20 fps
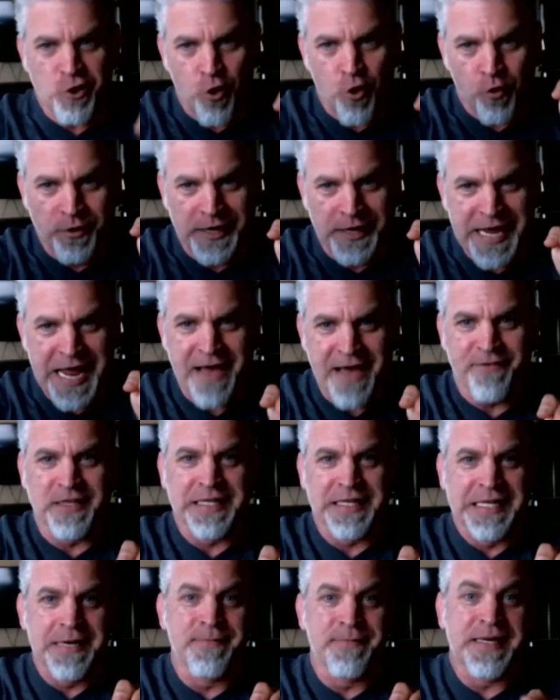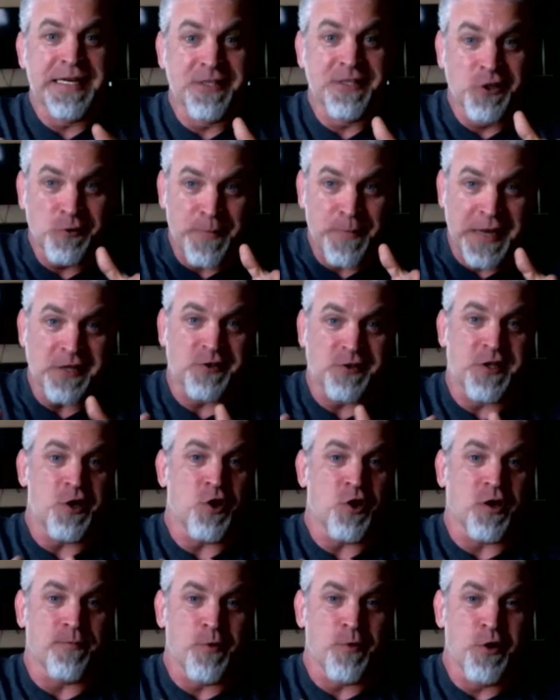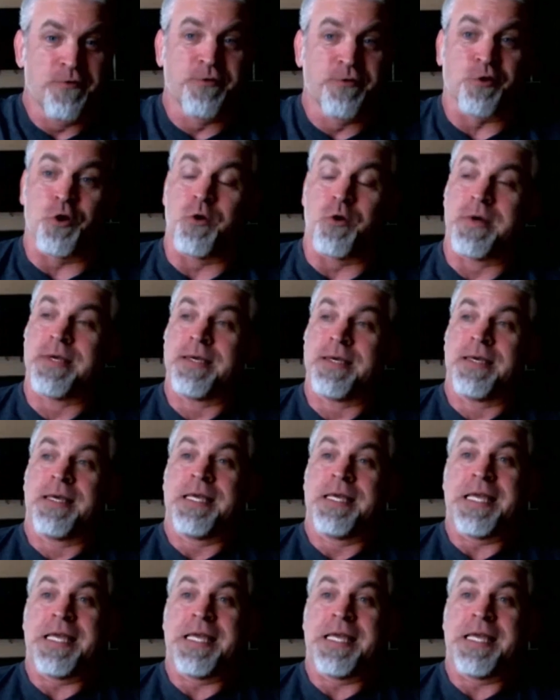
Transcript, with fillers: and you only have a limited space that you can move through.